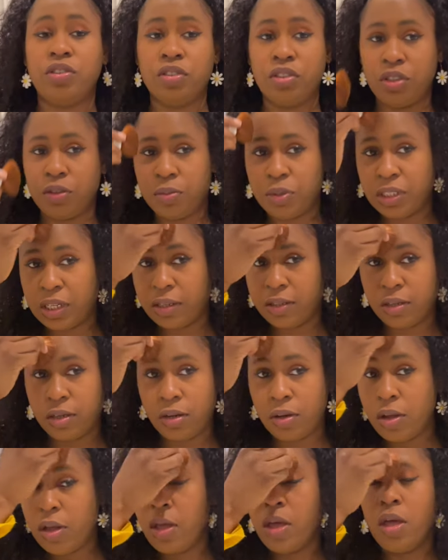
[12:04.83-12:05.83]
YouTube
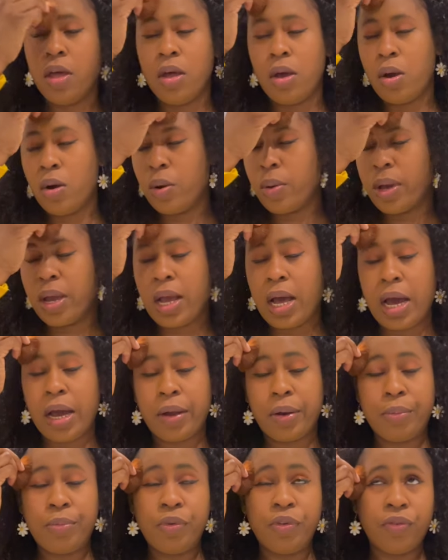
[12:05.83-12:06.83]
channel where I
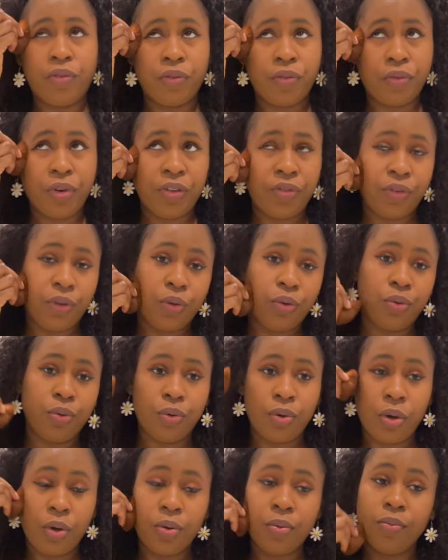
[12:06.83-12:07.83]

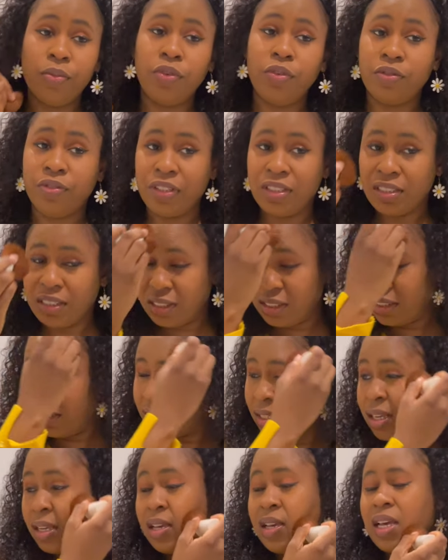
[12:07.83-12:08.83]
review movies
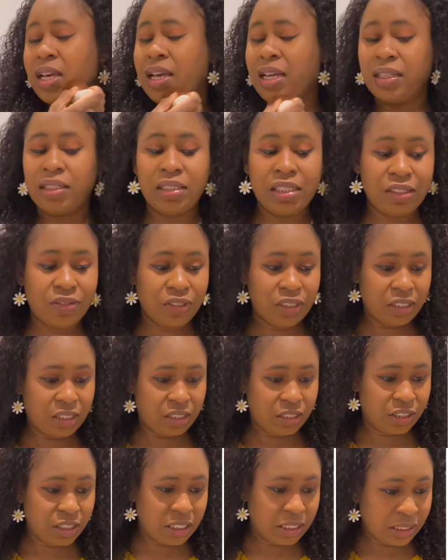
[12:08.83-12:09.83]
and TV
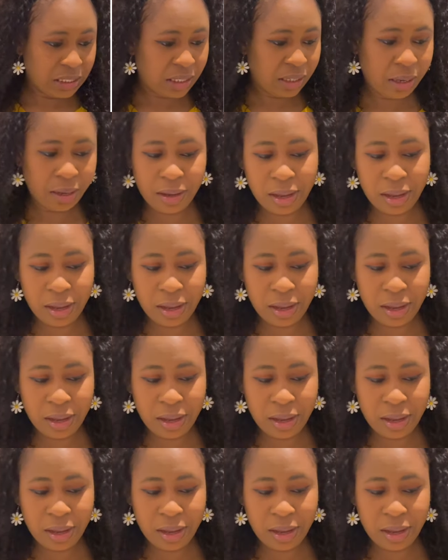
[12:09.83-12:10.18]
series.